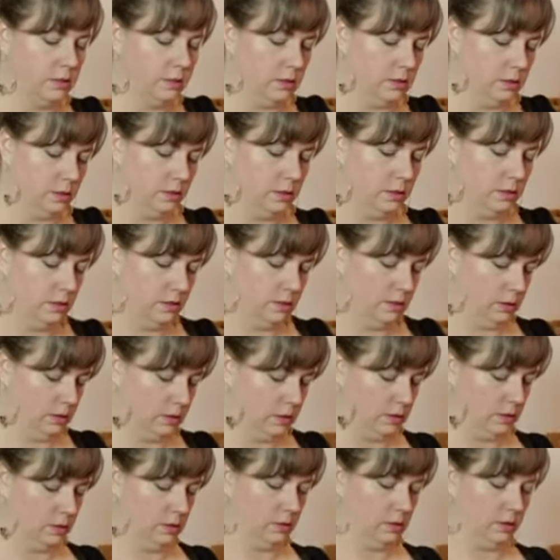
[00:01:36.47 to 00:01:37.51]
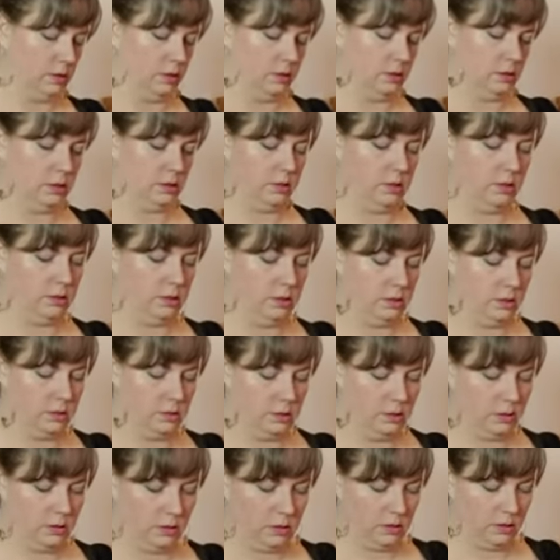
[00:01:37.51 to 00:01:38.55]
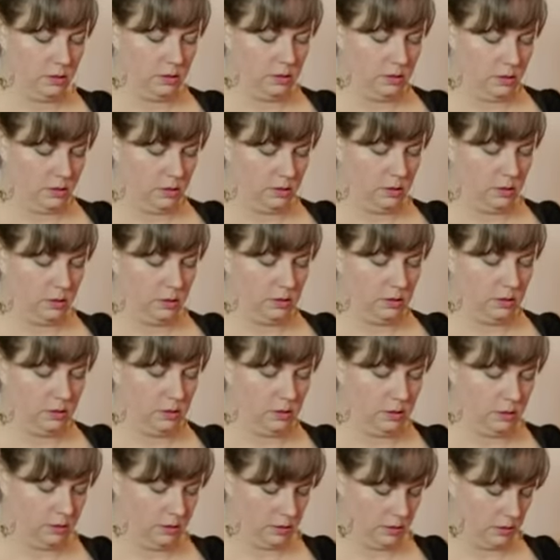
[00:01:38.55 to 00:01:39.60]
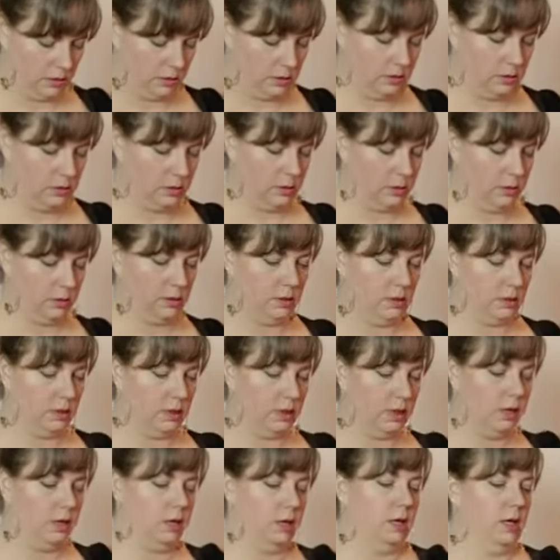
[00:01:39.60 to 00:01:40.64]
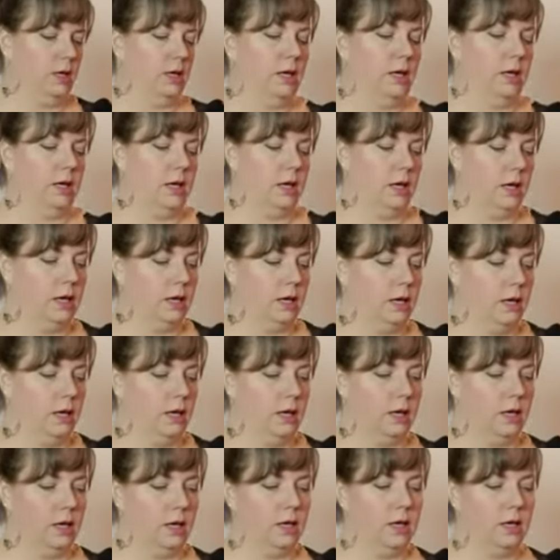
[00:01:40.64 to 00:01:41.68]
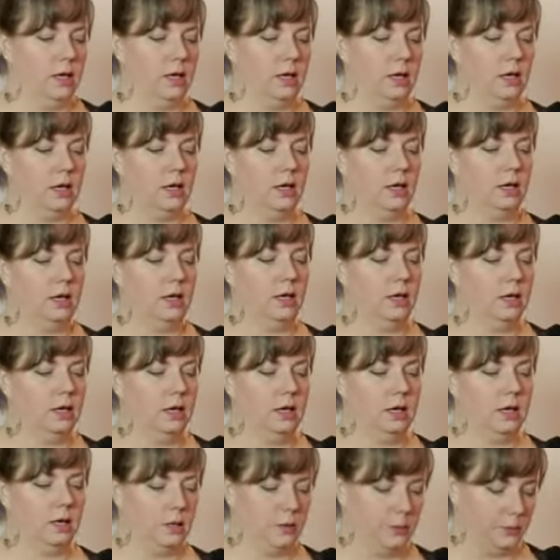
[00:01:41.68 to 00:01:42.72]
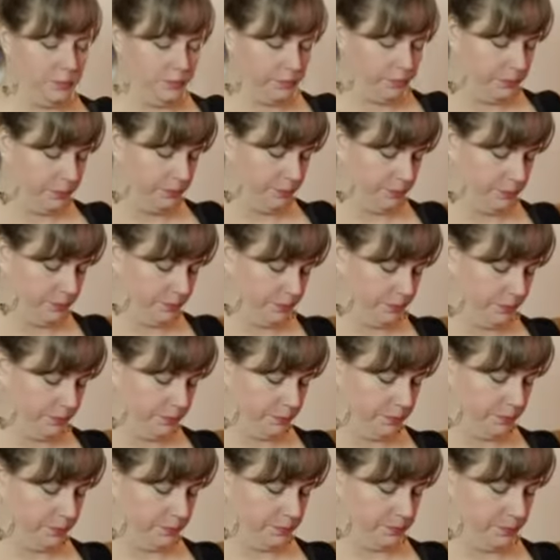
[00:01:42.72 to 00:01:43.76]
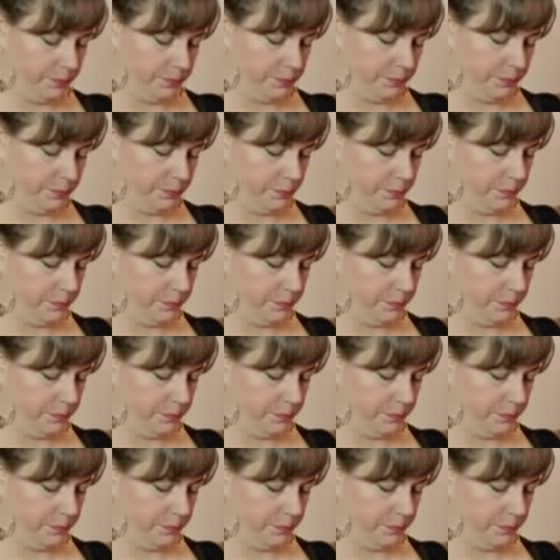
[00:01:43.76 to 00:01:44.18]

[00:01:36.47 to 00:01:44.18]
[no speech]